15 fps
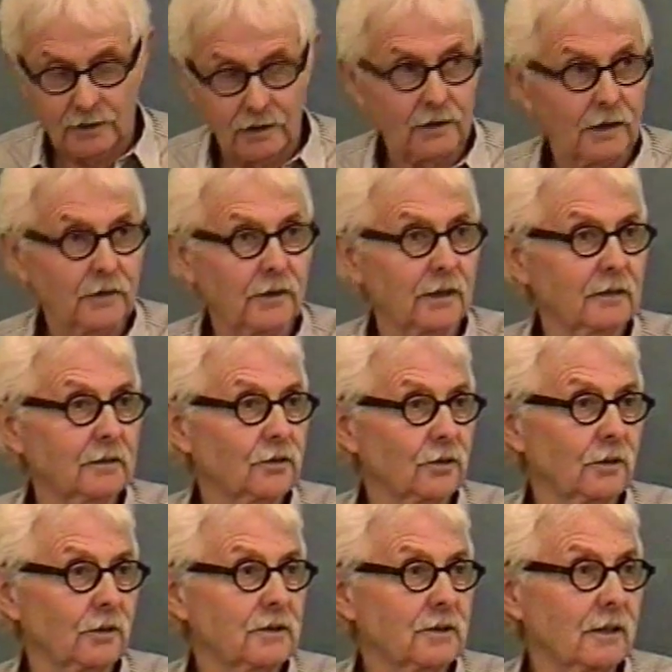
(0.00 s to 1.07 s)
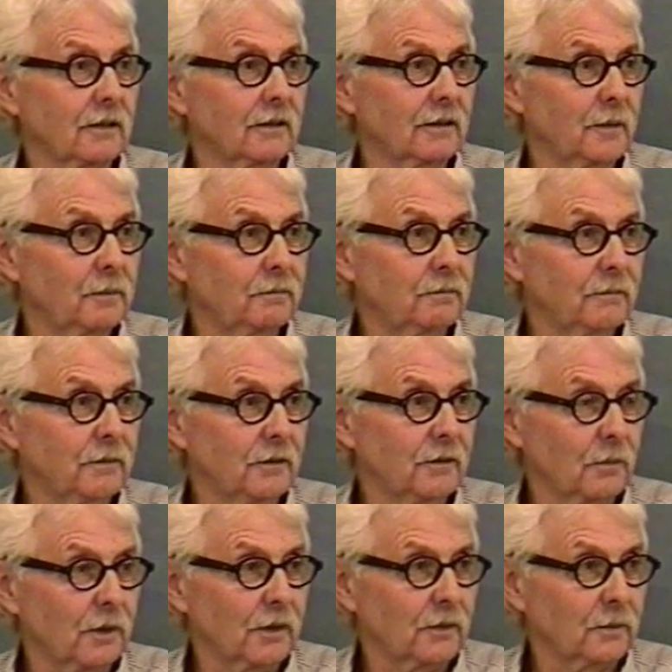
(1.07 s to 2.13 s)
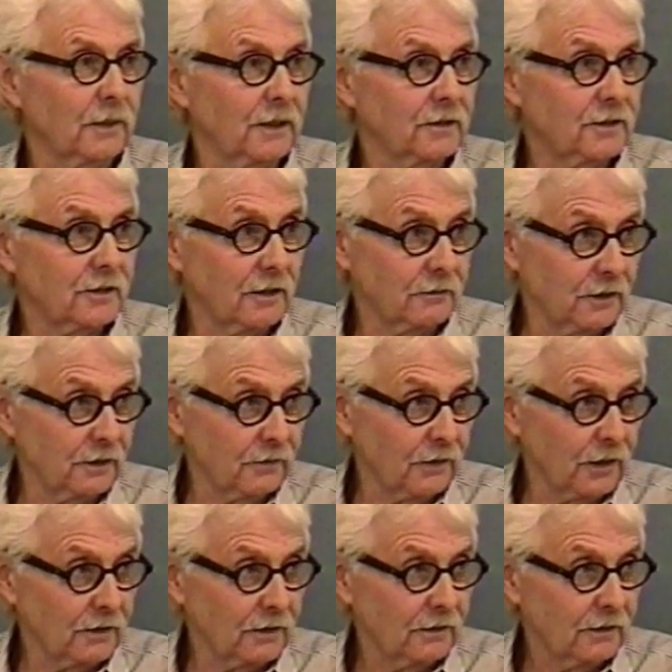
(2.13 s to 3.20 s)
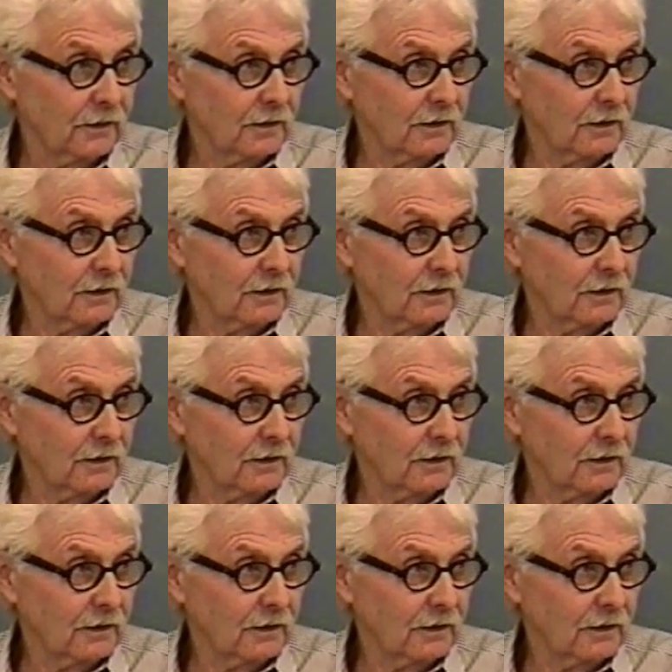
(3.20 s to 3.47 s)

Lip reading: and I think Shirley said her mother paid $75